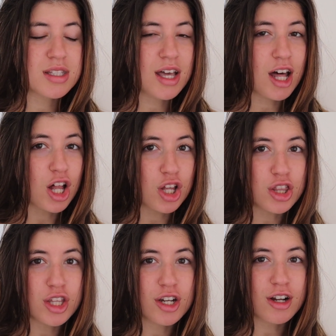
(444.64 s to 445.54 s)

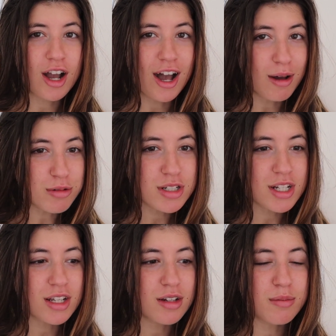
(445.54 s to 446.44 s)
healthier
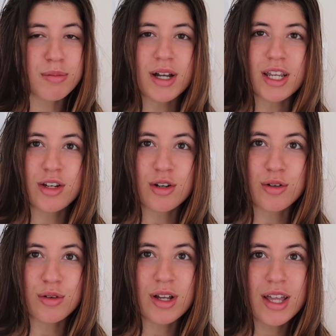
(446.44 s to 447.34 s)
option. But you
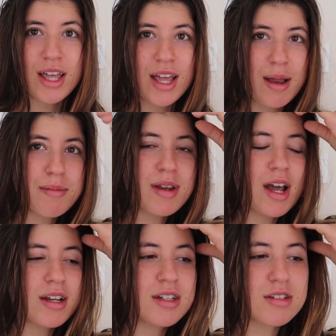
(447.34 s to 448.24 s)
know, I'm
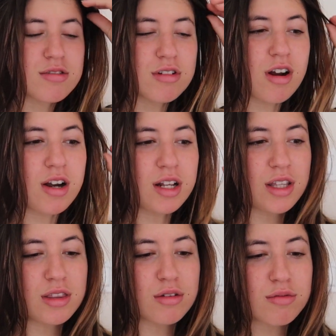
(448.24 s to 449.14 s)
not disregarding
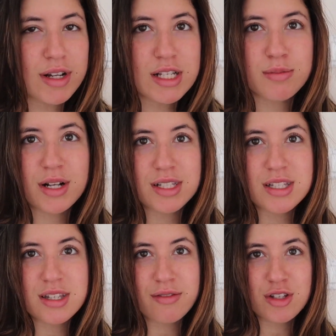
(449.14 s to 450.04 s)
like the rice breads
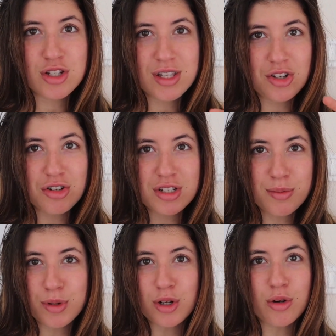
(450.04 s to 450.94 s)
and stuff. It's just like your
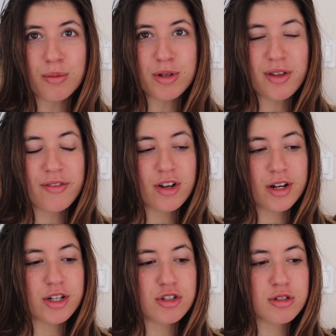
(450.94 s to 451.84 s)
typical, if you're
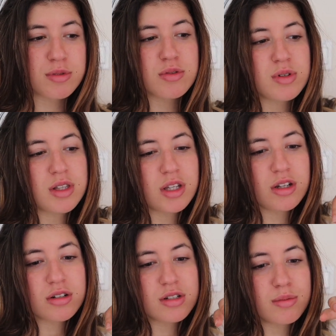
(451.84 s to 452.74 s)
gonna choose between
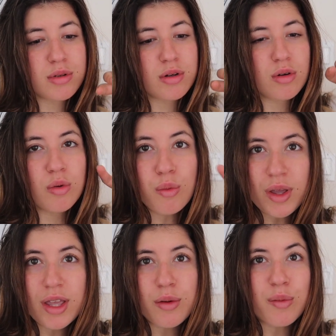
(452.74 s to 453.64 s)
like your typical
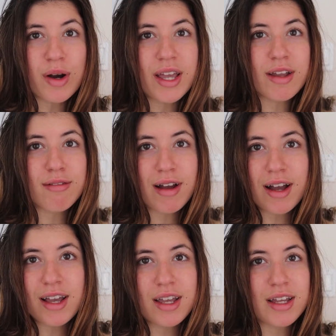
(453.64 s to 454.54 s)
wheat, white,
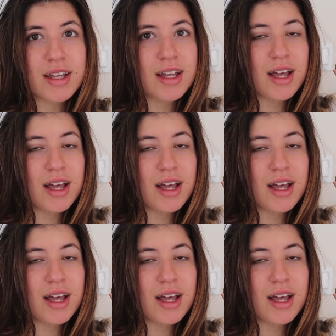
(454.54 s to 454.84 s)
rye,